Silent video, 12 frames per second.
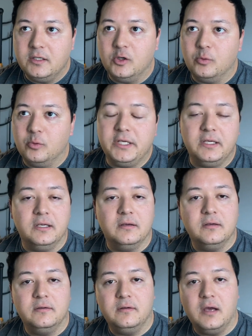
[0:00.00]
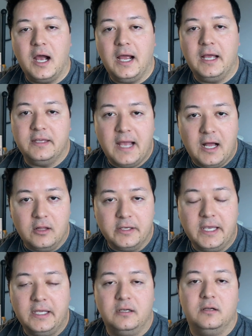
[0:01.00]
being highly
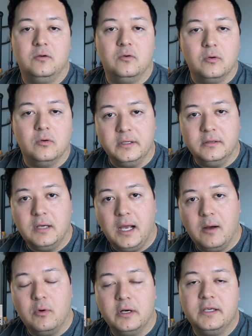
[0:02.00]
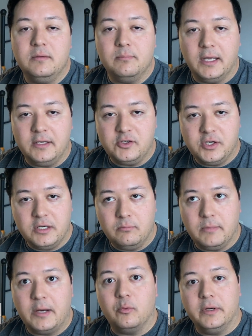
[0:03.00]
allocated, or I want to keep
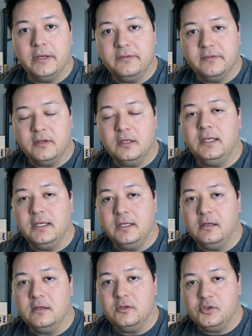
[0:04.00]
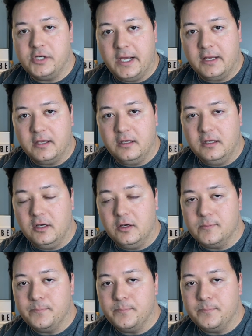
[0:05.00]
my risk in check here.